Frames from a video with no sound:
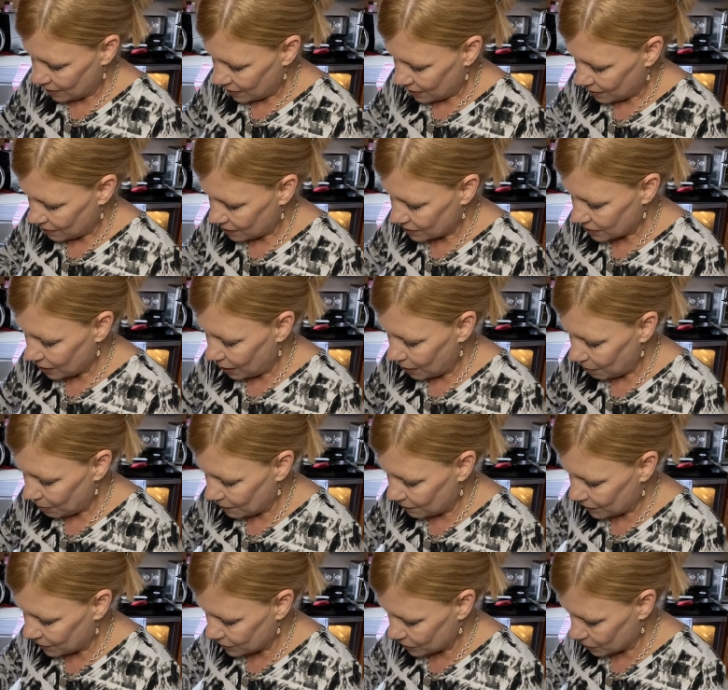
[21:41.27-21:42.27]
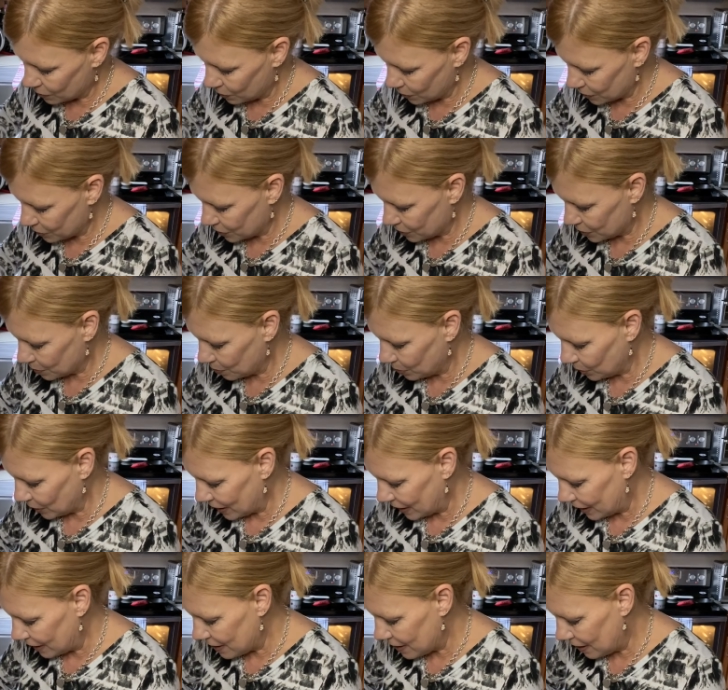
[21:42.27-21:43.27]
the top of this gorgeous
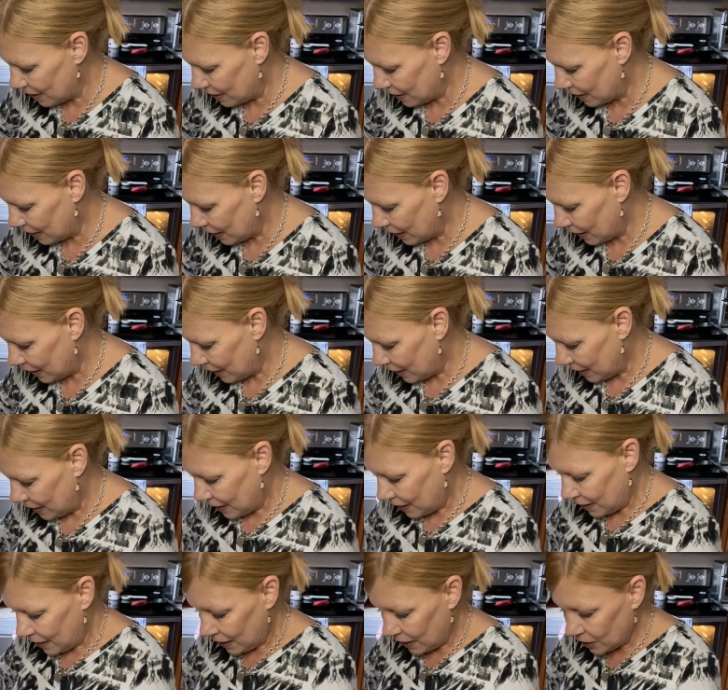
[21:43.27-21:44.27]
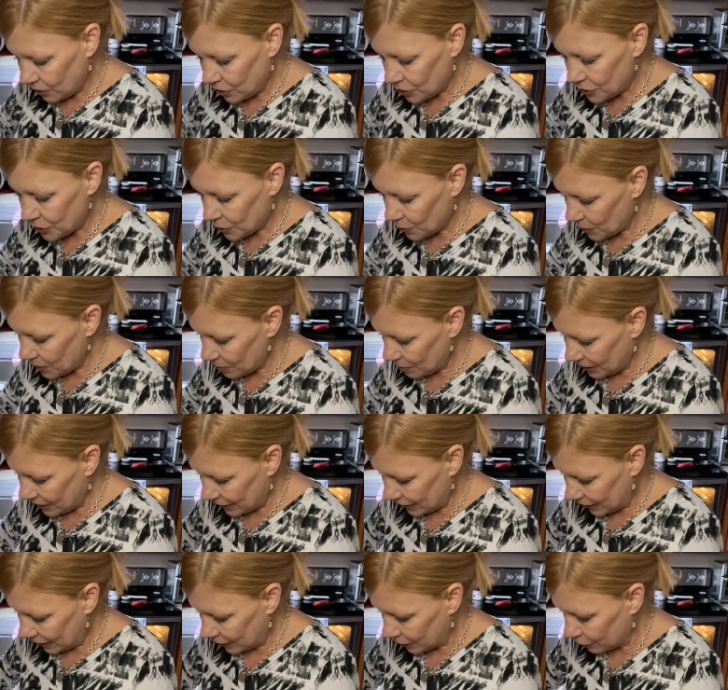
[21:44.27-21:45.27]
bread and you do want to be
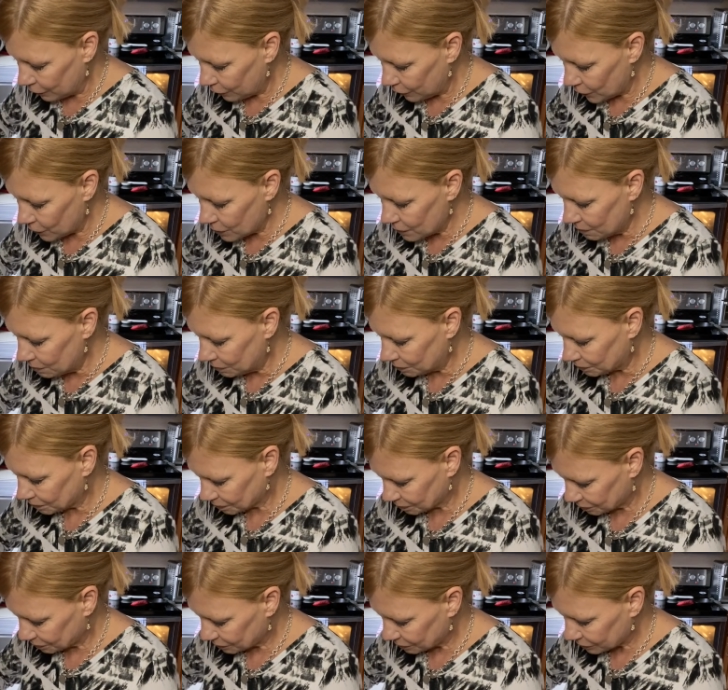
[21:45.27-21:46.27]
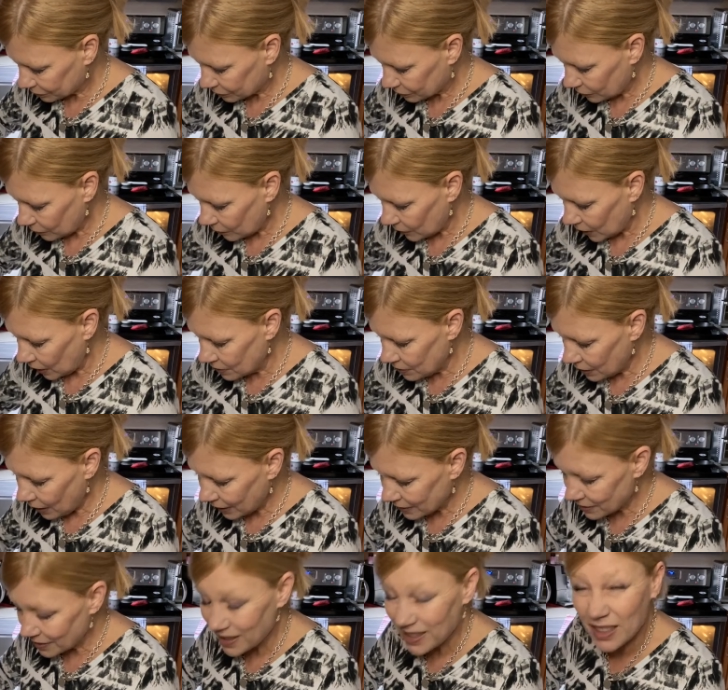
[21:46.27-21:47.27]
careful
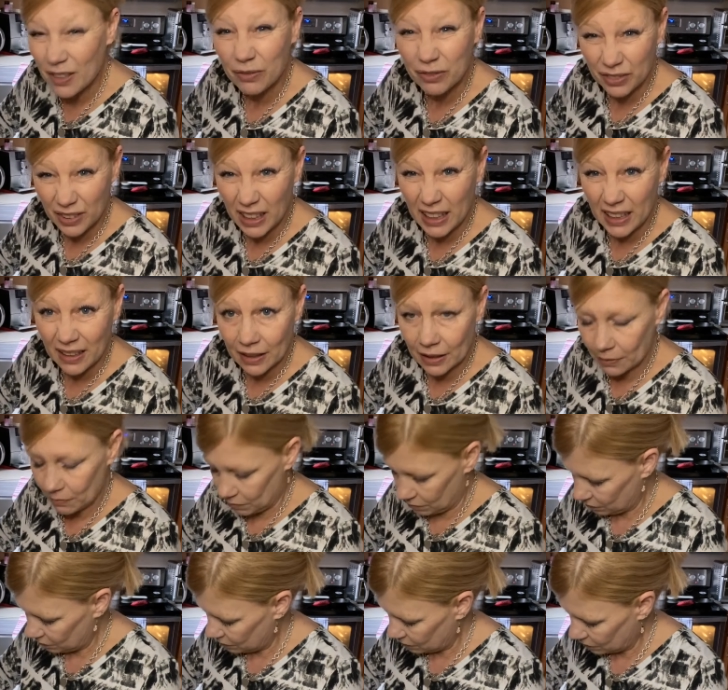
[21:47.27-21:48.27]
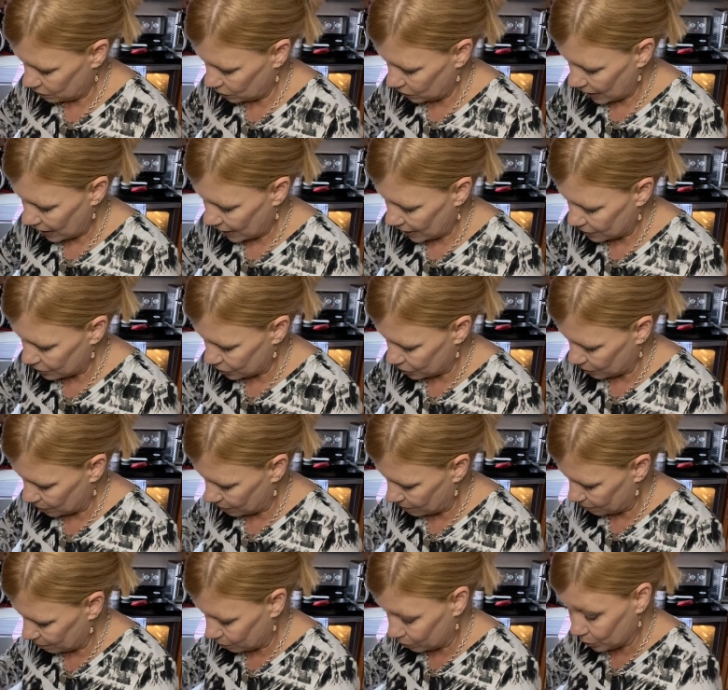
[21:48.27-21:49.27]
not to deflate it as you're
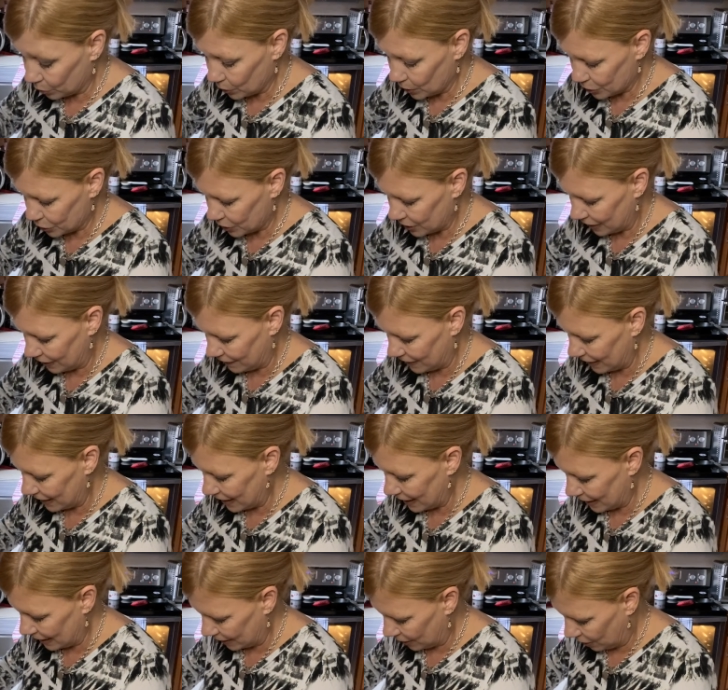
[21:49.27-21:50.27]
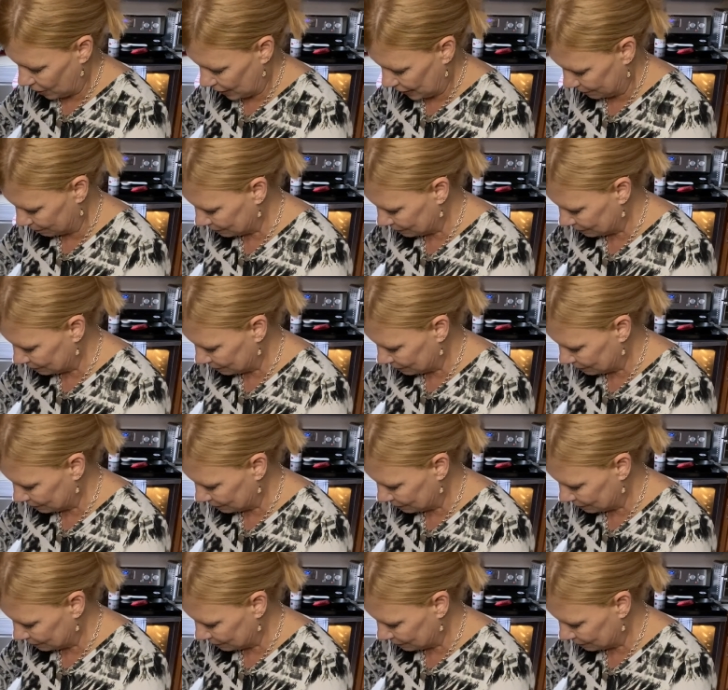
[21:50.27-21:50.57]
brushing the egg on.